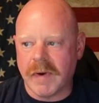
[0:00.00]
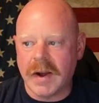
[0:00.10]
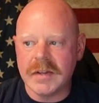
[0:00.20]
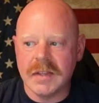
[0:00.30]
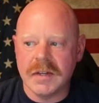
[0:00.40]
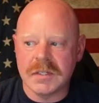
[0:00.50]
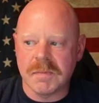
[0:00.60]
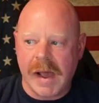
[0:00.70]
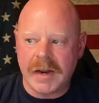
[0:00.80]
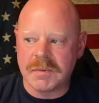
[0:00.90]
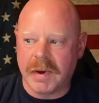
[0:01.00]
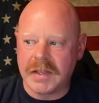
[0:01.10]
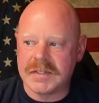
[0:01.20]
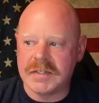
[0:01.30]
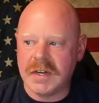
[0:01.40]
provided to the Dispatch
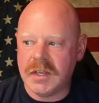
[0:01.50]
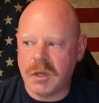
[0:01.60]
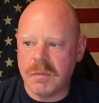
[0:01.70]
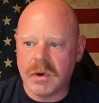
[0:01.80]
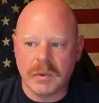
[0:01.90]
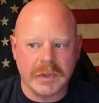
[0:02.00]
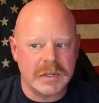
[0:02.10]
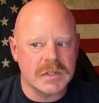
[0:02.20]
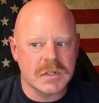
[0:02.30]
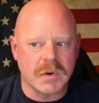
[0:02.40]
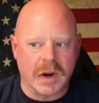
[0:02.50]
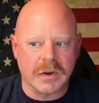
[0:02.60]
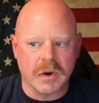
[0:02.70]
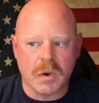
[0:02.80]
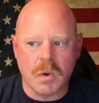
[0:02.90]
by City Human Relations
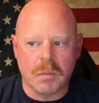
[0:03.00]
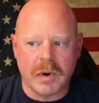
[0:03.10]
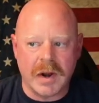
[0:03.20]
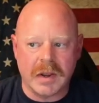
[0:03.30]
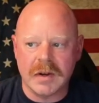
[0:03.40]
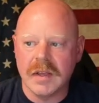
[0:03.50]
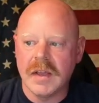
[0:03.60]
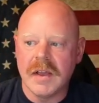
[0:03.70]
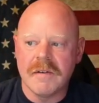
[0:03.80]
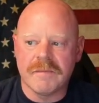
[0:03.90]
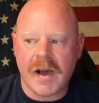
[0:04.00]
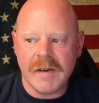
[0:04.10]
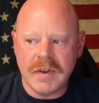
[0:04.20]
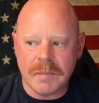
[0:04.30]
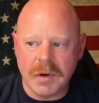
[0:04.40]
Director Nicole Brandon,
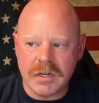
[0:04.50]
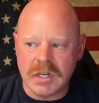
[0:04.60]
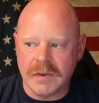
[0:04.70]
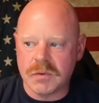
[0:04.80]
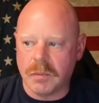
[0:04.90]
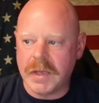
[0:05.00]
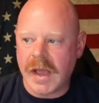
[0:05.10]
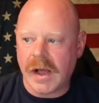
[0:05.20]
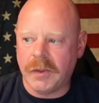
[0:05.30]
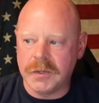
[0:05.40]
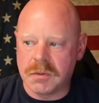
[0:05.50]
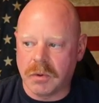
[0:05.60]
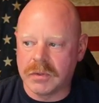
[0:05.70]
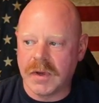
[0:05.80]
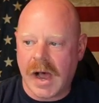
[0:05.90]
5 deputy chiefs will be
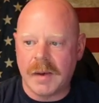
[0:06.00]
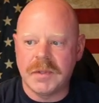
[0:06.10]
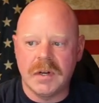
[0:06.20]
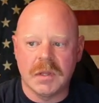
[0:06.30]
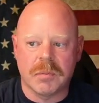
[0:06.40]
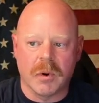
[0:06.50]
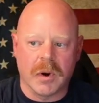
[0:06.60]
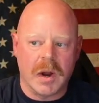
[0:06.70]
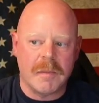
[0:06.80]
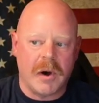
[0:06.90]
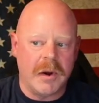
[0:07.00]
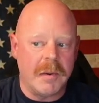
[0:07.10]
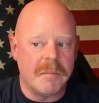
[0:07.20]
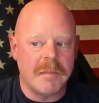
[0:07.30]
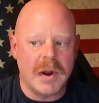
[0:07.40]
eligible to opt into the program
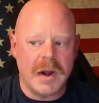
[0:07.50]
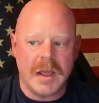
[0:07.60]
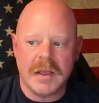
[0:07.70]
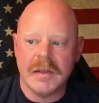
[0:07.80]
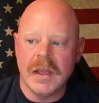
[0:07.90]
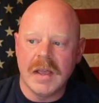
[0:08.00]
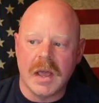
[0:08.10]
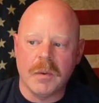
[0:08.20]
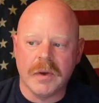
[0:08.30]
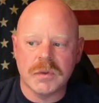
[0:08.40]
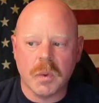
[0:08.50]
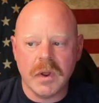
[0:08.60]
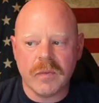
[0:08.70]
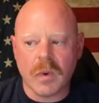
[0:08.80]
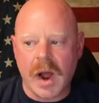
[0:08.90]
on Monday and will have
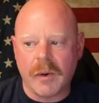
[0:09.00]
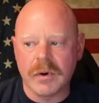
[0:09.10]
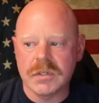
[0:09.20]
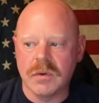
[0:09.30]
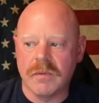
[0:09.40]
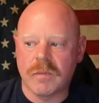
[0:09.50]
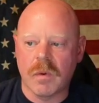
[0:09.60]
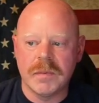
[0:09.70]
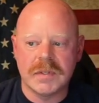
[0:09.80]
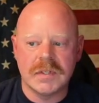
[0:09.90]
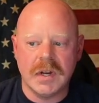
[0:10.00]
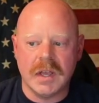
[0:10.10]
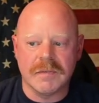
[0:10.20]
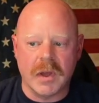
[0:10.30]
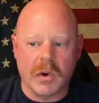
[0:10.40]
24 hours to inform the
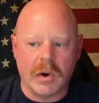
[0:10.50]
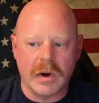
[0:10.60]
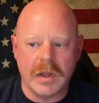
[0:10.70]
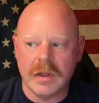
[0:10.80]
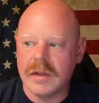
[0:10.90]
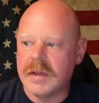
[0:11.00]
city if they are